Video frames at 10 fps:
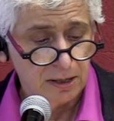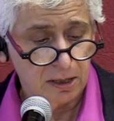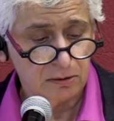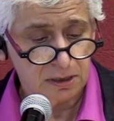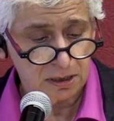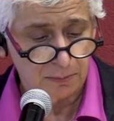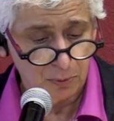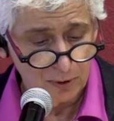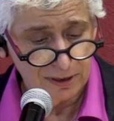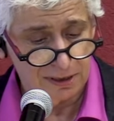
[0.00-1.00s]
They are
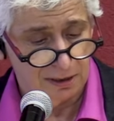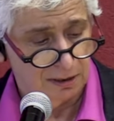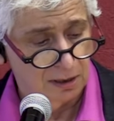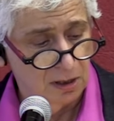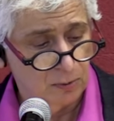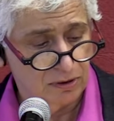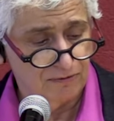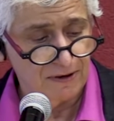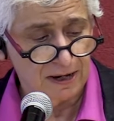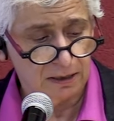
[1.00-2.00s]
disappointed with the
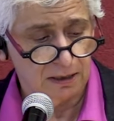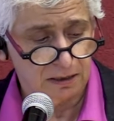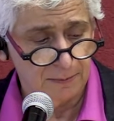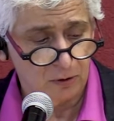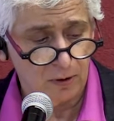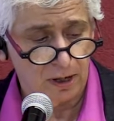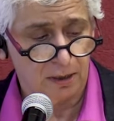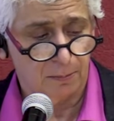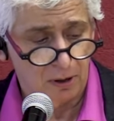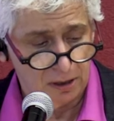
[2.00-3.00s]
fact that
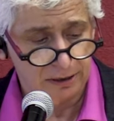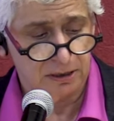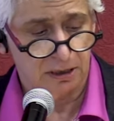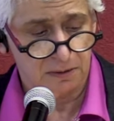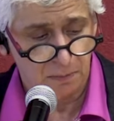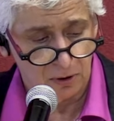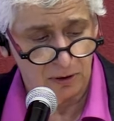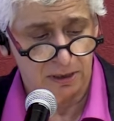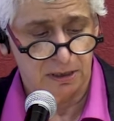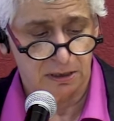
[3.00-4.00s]
democratic politics,
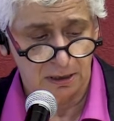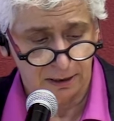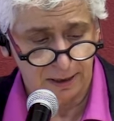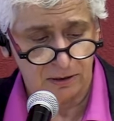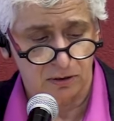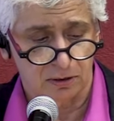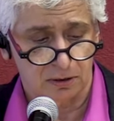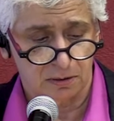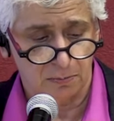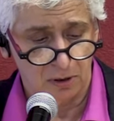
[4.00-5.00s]
parties,
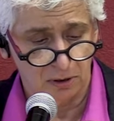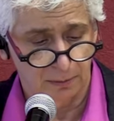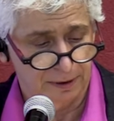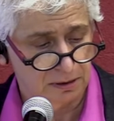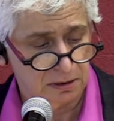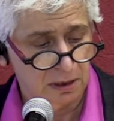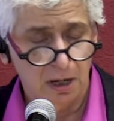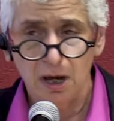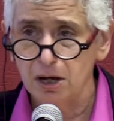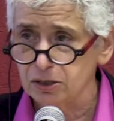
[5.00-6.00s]
elections, parliaments
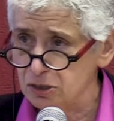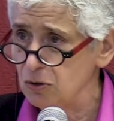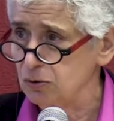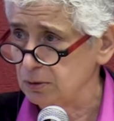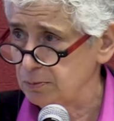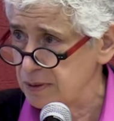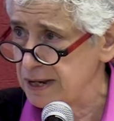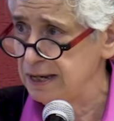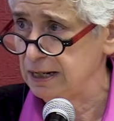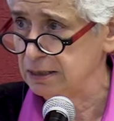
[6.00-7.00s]
don't
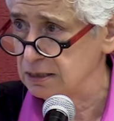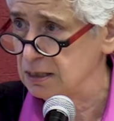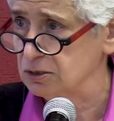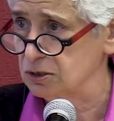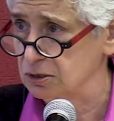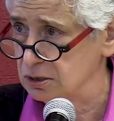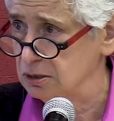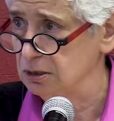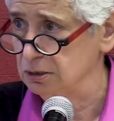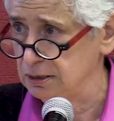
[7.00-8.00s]
pay attention to
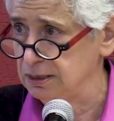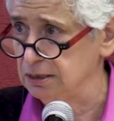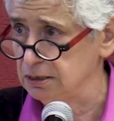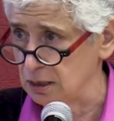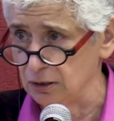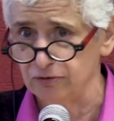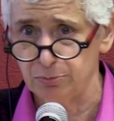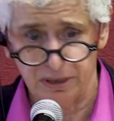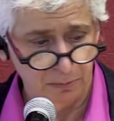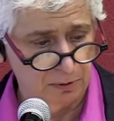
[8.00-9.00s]
the needs of
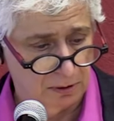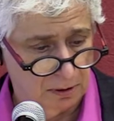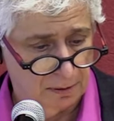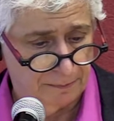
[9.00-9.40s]
people.